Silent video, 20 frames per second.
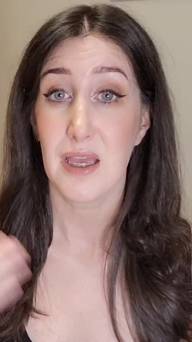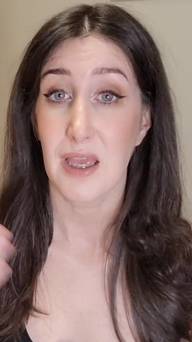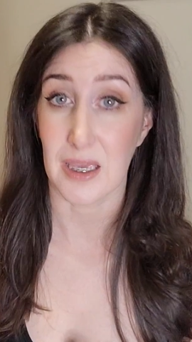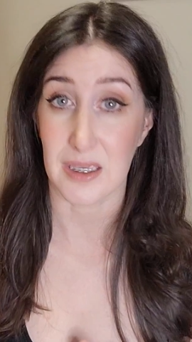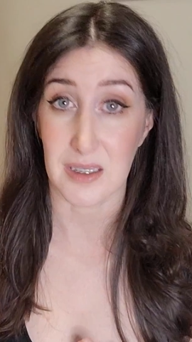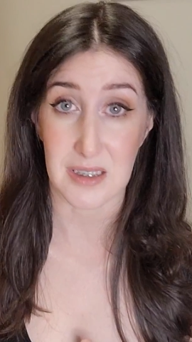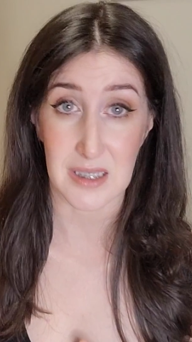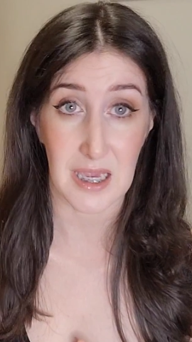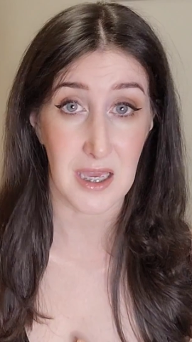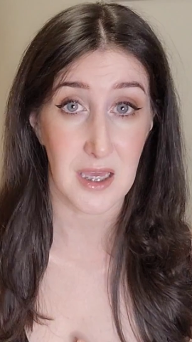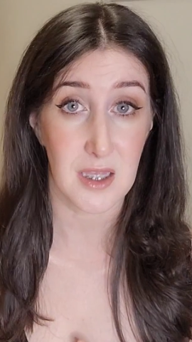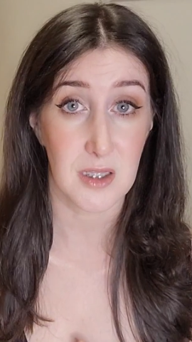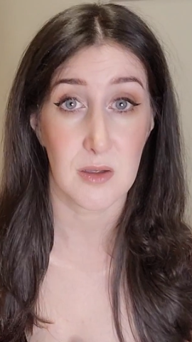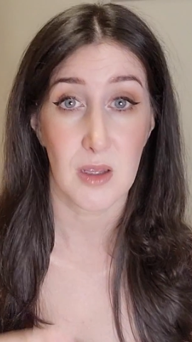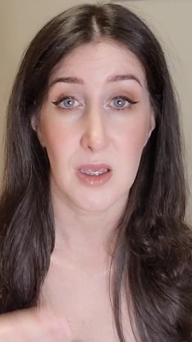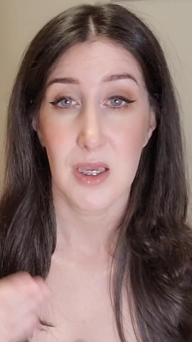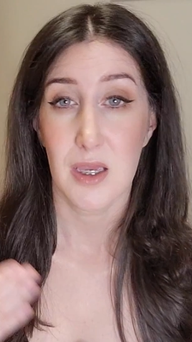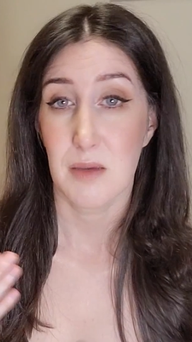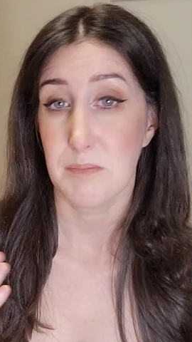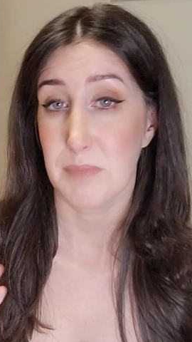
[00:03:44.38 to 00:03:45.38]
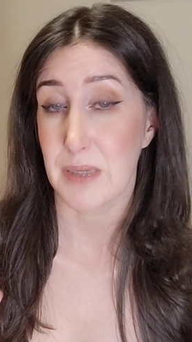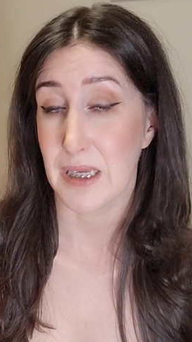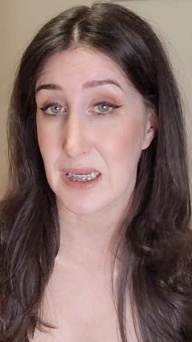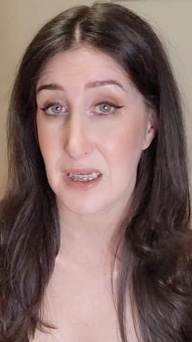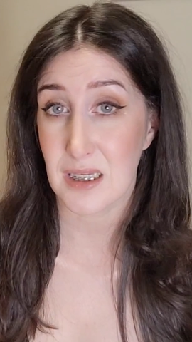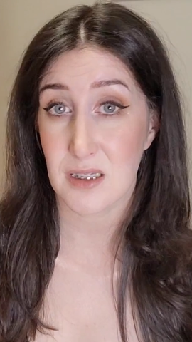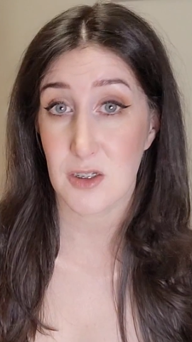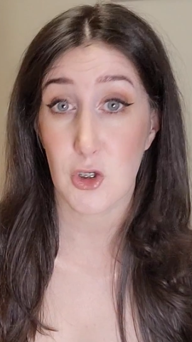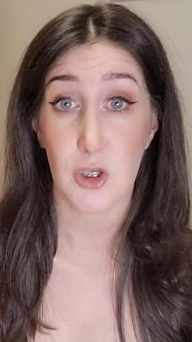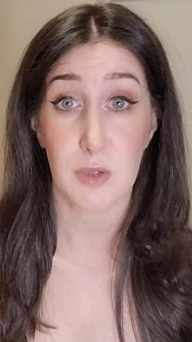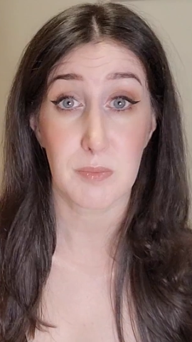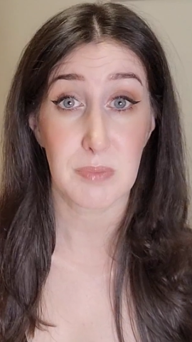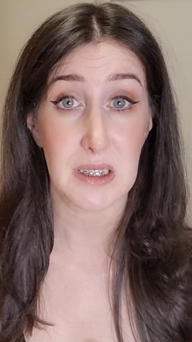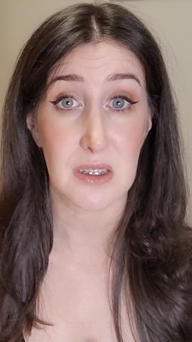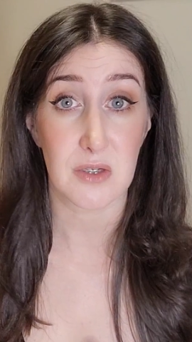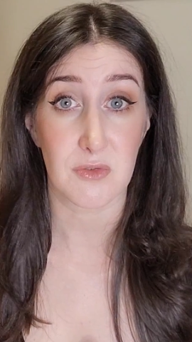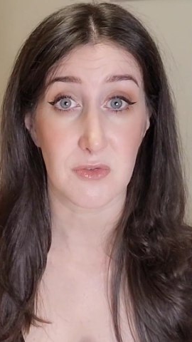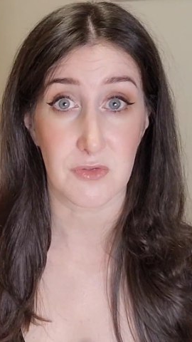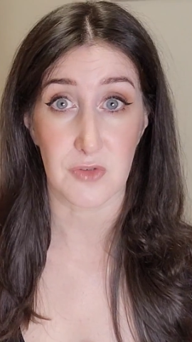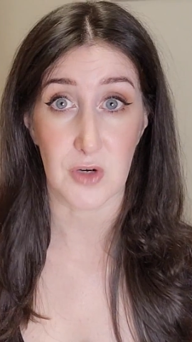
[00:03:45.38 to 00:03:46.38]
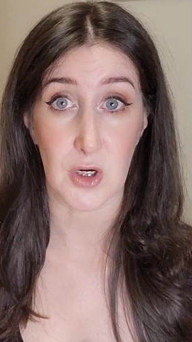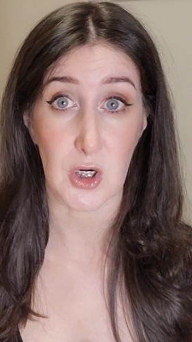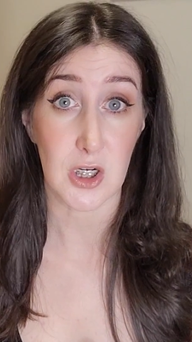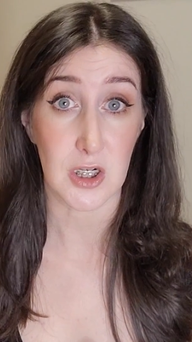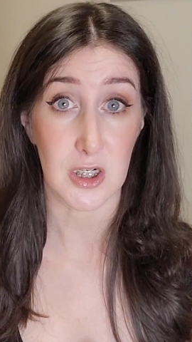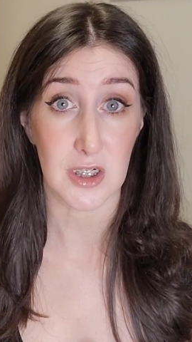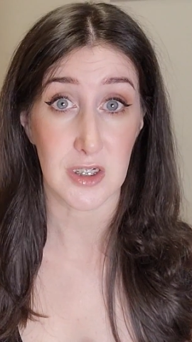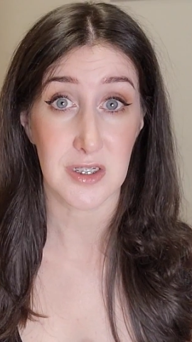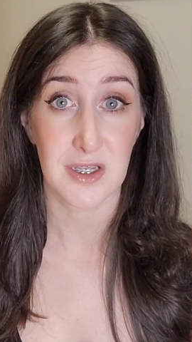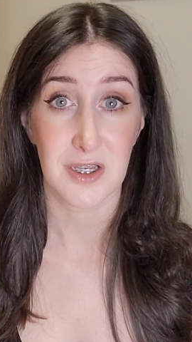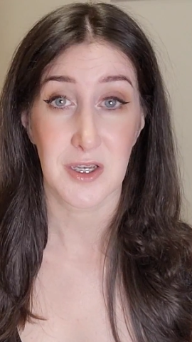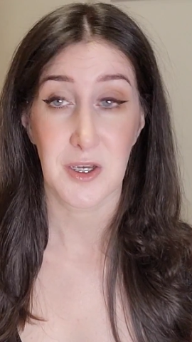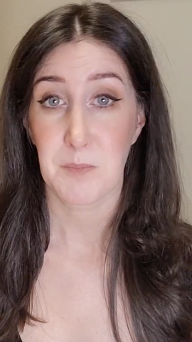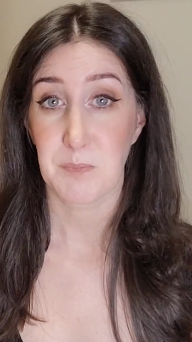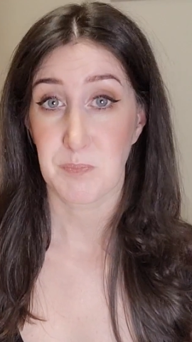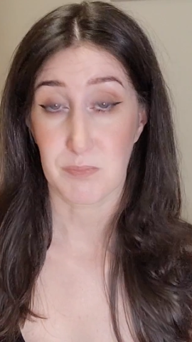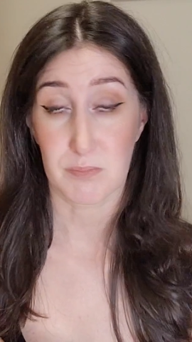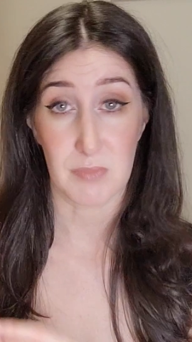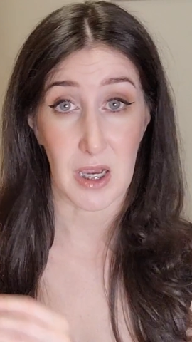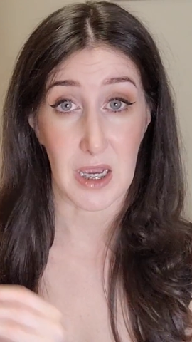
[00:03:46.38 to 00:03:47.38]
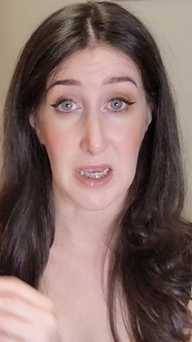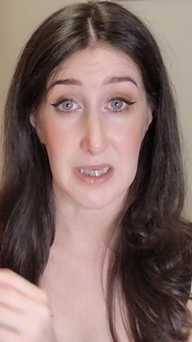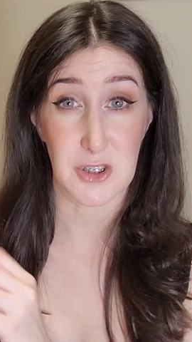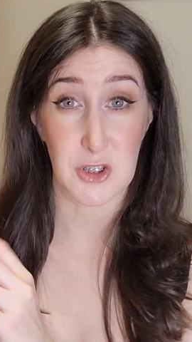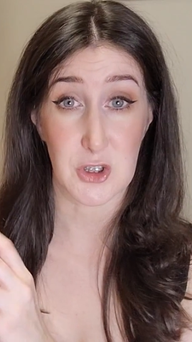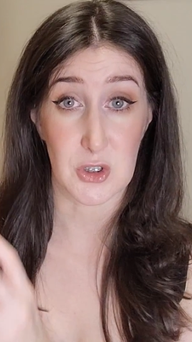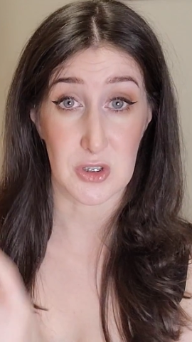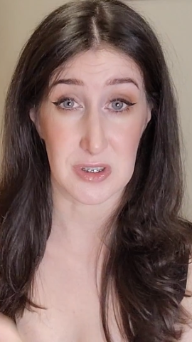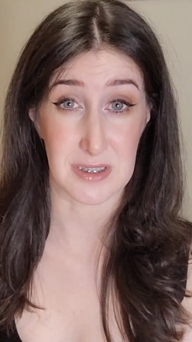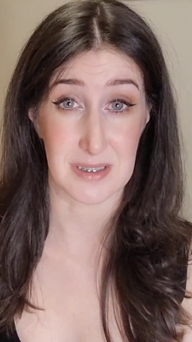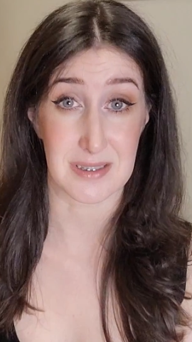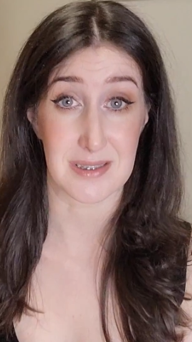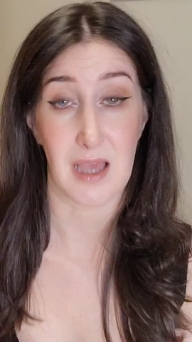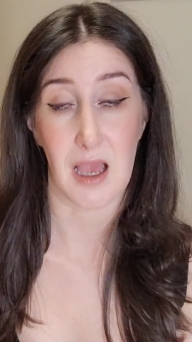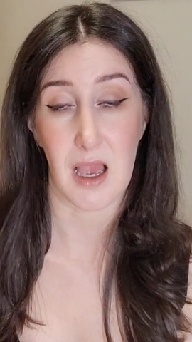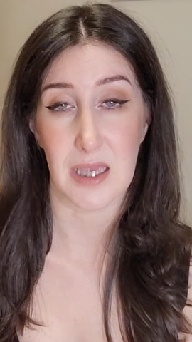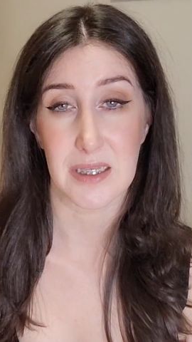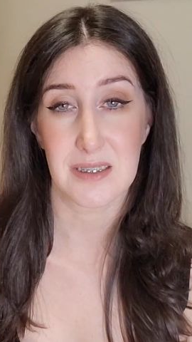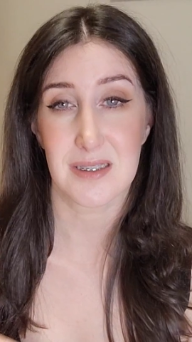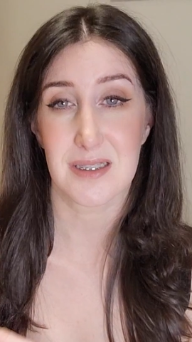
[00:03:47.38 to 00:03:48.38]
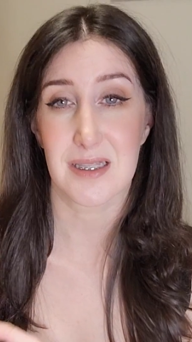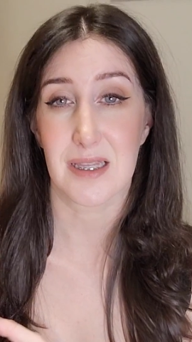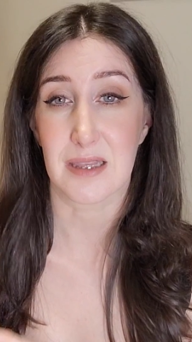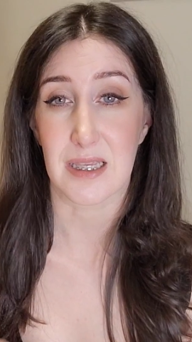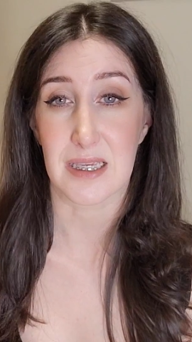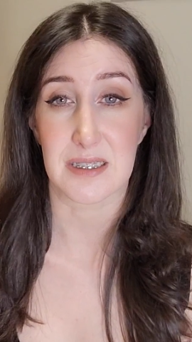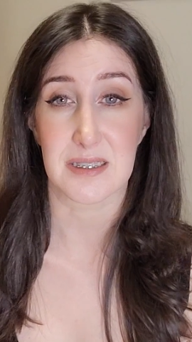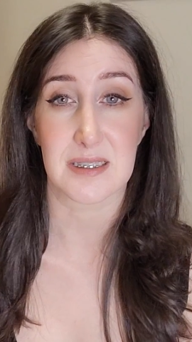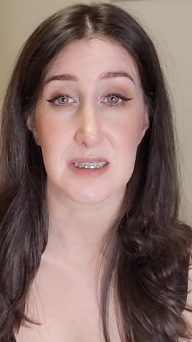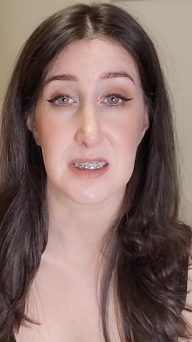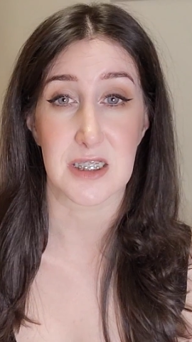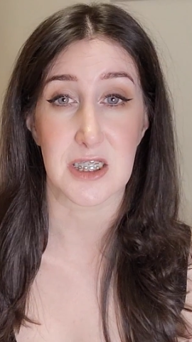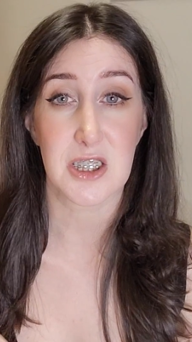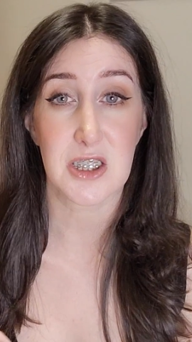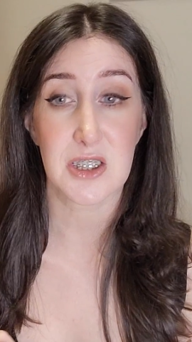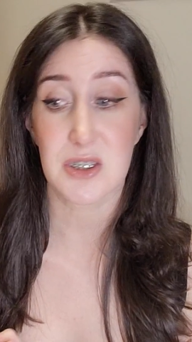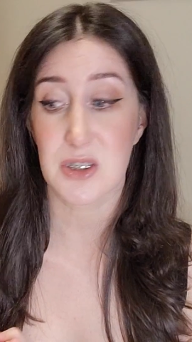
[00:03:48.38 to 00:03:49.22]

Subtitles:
Again, pain could be inferred by certain signs that they see.